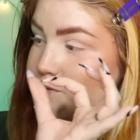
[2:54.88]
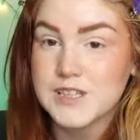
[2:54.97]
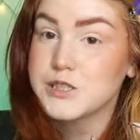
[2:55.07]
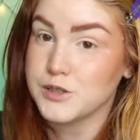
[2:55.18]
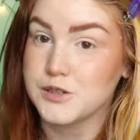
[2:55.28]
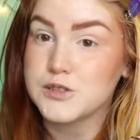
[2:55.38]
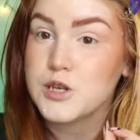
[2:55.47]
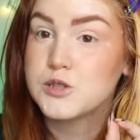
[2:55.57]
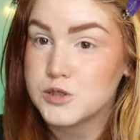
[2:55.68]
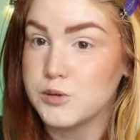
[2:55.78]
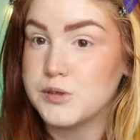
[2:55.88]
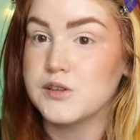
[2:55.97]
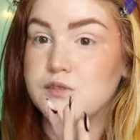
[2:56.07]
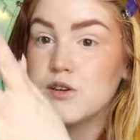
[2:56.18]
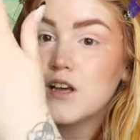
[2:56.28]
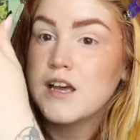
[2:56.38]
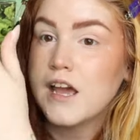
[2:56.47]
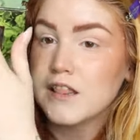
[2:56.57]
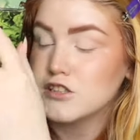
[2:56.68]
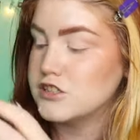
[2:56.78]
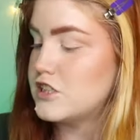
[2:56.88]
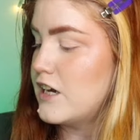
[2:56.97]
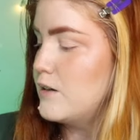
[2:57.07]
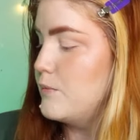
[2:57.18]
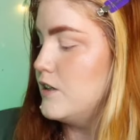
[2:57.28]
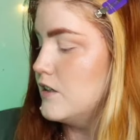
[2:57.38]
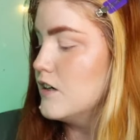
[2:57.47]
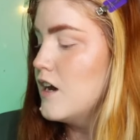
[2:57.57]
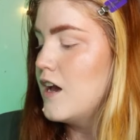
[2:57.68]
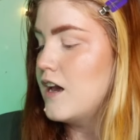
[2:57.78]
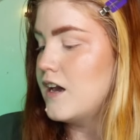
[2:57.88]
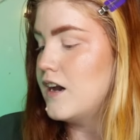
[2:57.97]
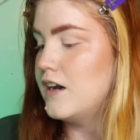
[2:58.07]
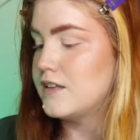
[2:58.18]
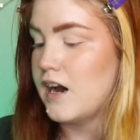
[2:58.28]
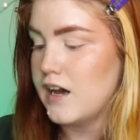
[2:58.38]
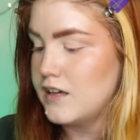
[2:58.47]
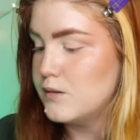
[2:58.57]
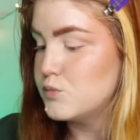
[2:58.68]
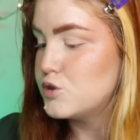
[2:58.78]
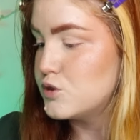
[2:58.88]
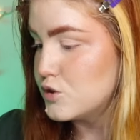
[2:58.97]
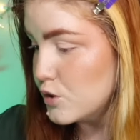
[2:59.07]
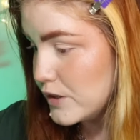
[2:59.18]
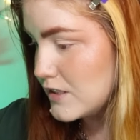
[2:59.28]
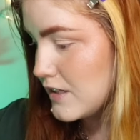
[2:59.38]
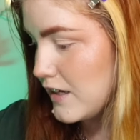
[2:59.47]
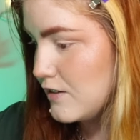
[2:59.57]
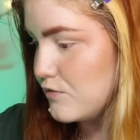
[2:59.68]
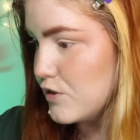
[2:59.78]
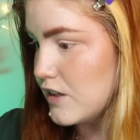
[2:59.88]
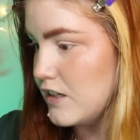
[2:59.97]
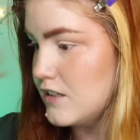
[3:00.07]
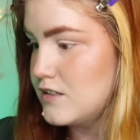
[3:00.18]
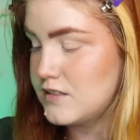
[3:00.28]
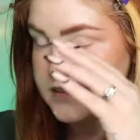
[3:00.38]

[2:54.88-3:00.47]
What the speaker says: this looks so beautiful. And there's a giant mirror, and I am so excited for this.